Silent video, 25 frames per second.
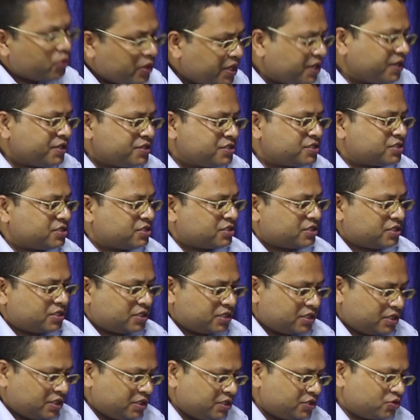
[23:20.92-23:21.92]
Where is
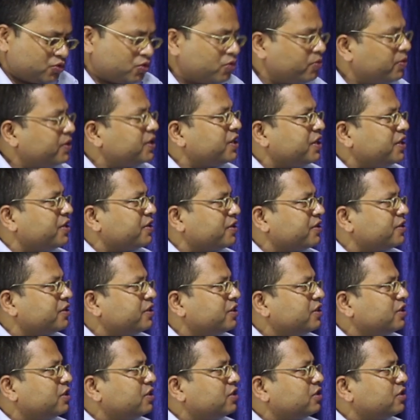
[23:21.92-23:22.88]
it over here,